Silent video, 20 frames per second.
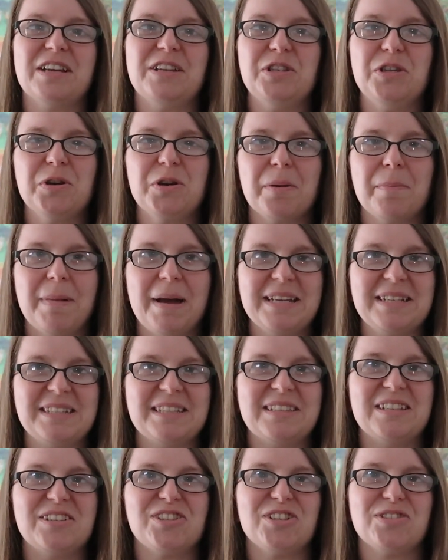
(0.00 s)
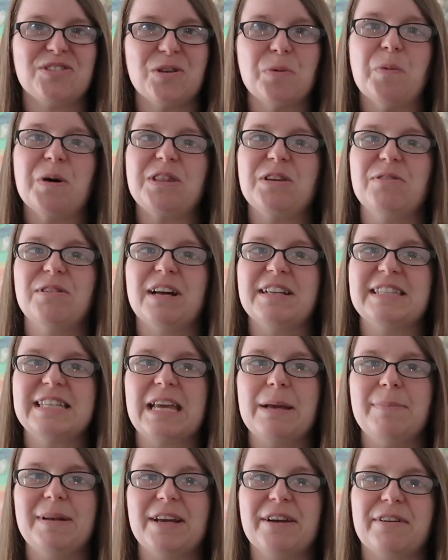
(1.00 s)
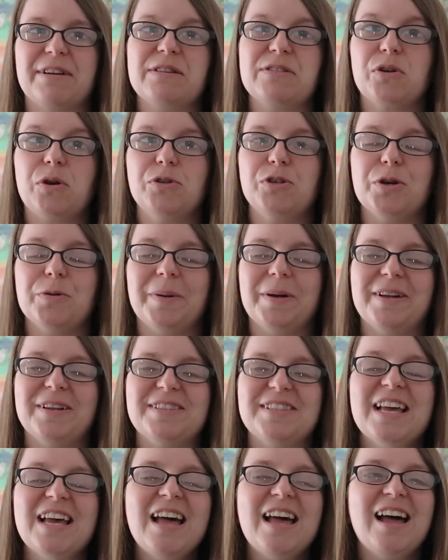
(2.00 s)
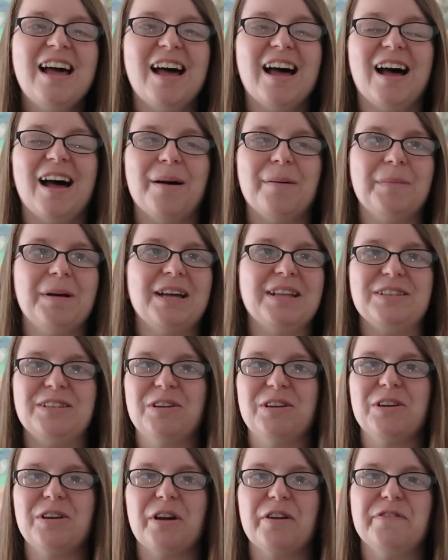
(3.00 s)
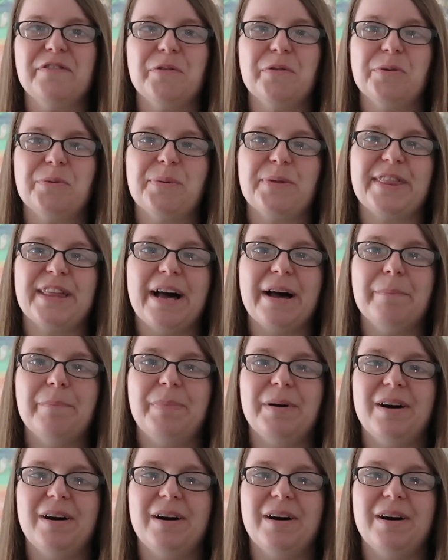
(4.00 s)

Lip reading: and you can make decisions on whether you'd like to keep leg rings on your birds, and you can go forward with that.